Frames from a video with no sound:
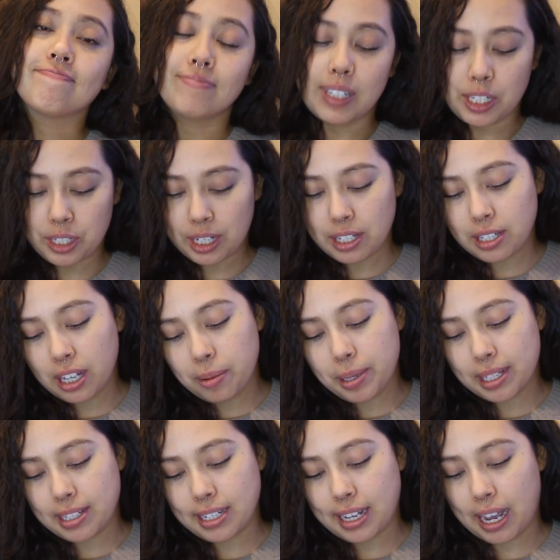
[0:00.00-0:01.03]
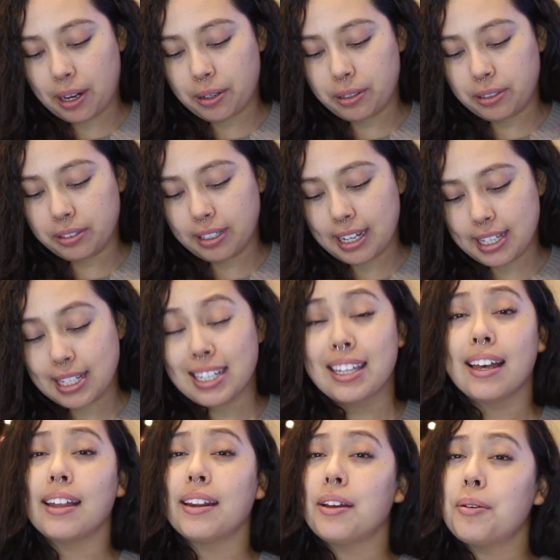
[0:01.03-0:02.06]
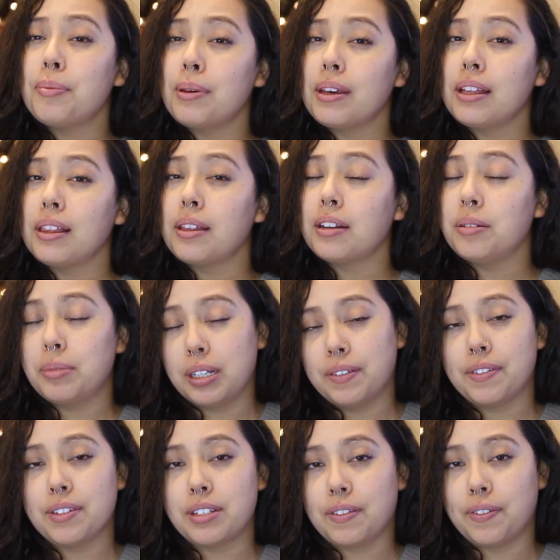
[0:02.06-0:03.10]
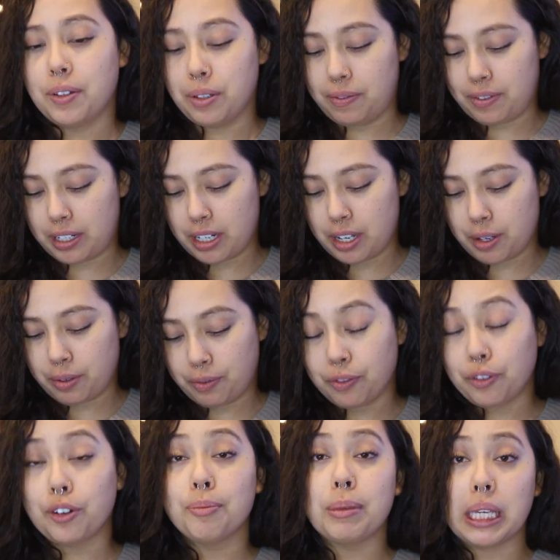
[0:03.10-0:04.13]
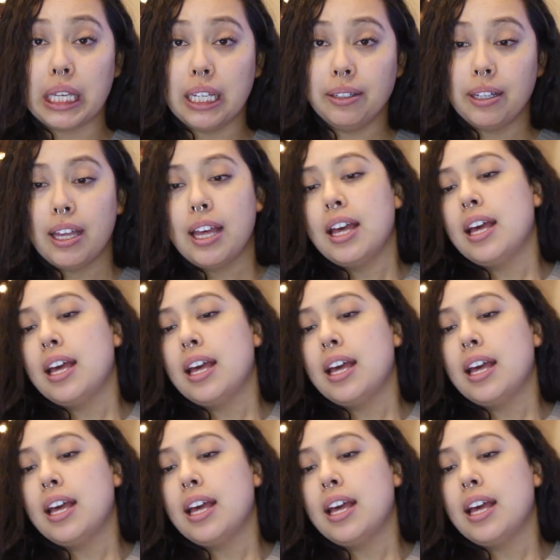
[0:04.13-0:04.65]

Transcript: As you can tell by the title, it's gonna be a little bit of a difficult video for me.